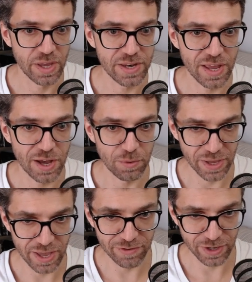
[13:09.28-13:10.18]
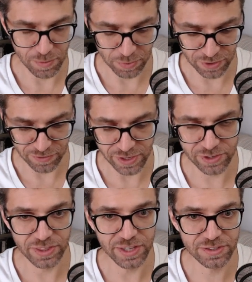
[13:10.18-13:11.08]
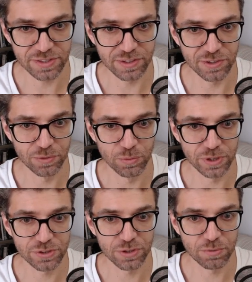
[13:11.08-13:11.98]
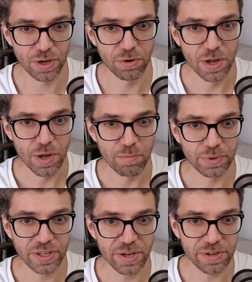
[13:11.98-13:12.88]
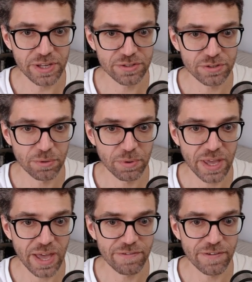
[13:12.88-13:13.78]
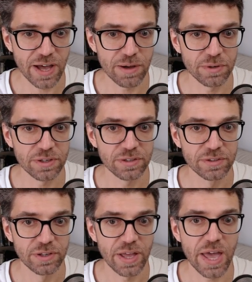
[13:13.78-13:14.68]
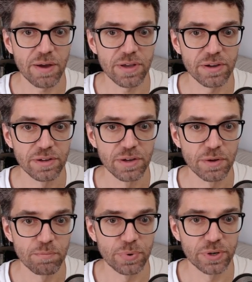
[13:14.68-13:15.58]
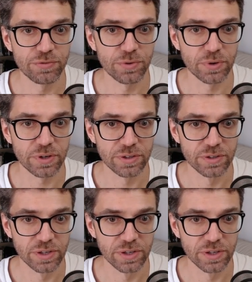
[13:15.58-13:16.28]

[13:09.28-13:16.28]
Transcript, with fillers: And now we have a couple of other things that don't work so well, but here it is. So we have our area per floor.